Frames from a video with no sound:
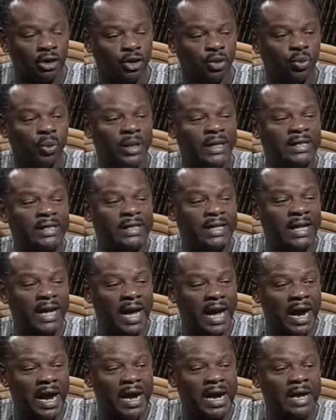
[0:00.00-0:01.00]

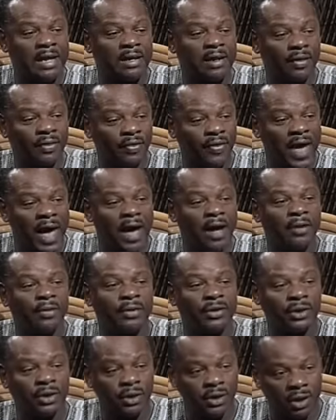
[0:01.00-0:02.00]

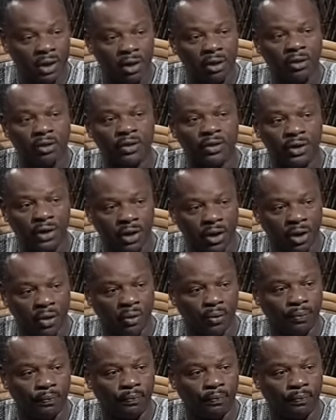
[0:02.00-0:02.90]
28,000 years ago.